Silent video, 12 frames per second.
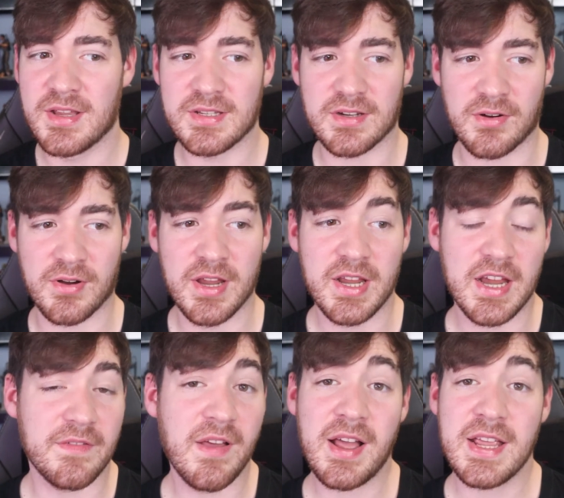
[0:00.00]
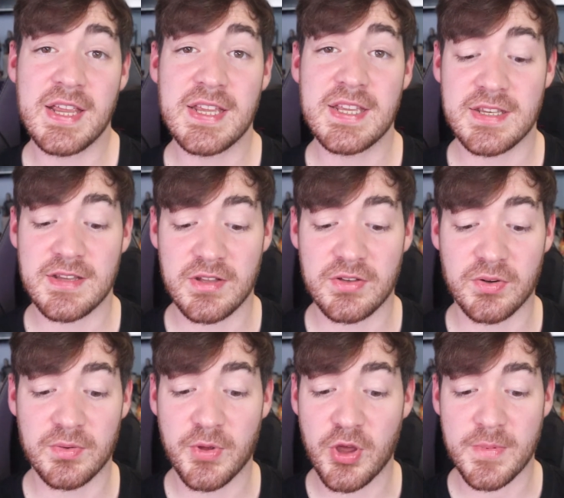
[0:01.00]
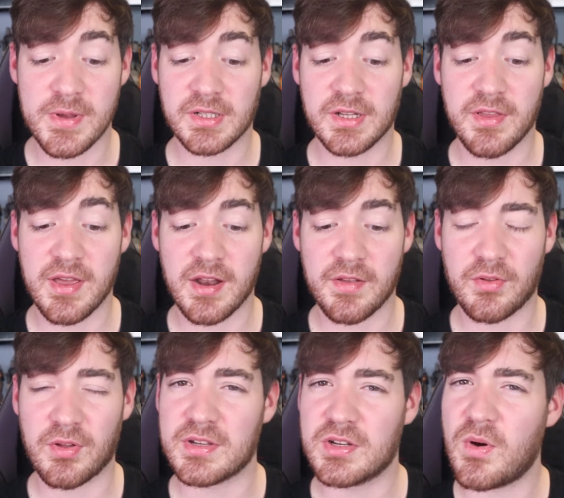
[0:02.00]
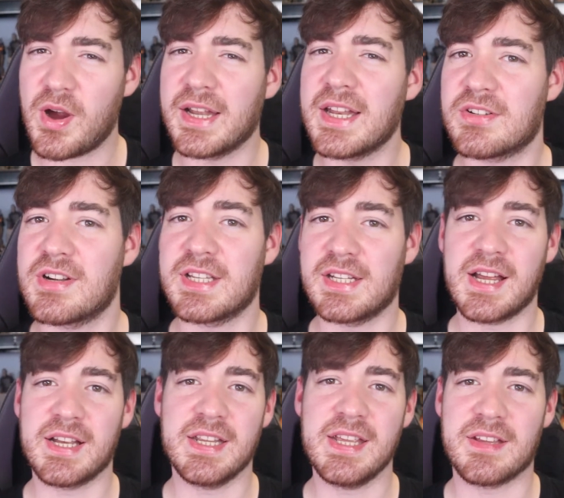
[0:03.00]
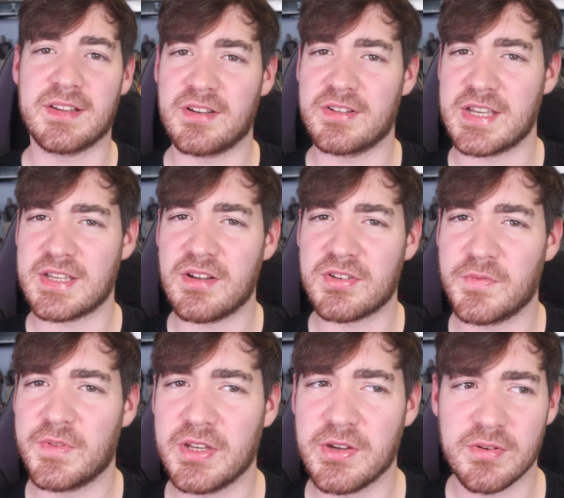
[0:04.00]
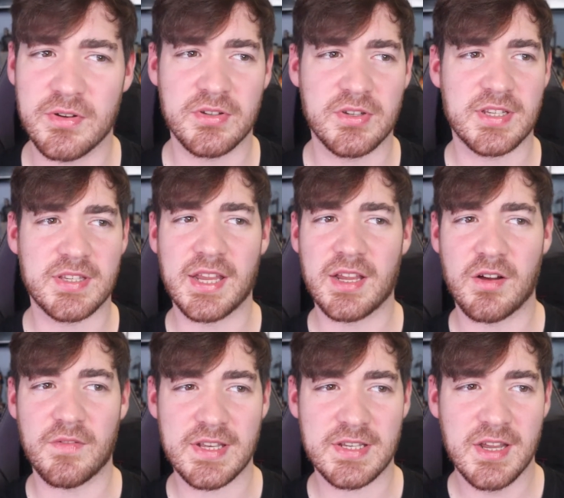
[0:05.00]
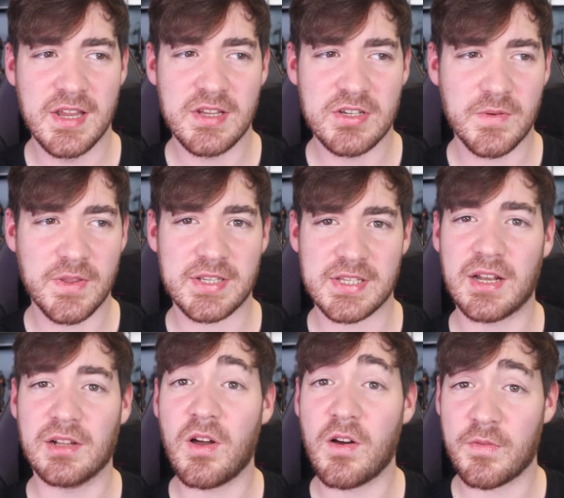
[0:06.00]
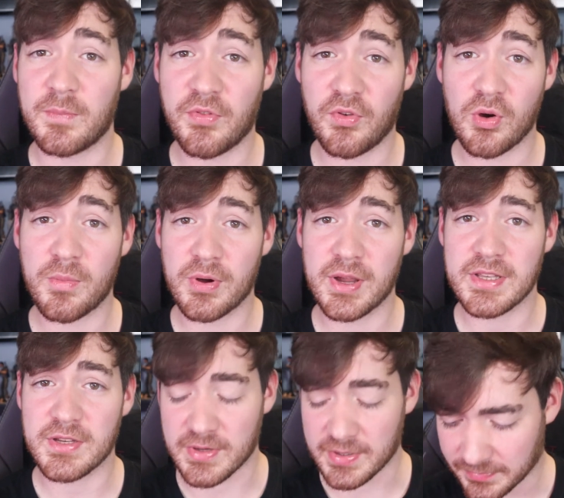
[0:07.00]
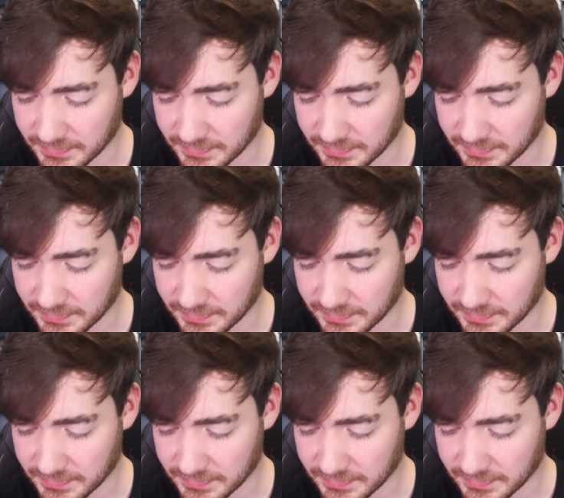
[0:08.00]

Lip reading: So if that is done purposely, then I thought it was quite an interesting idea, because it's not something you could just think of. It's something that's had a lot of thought put into it.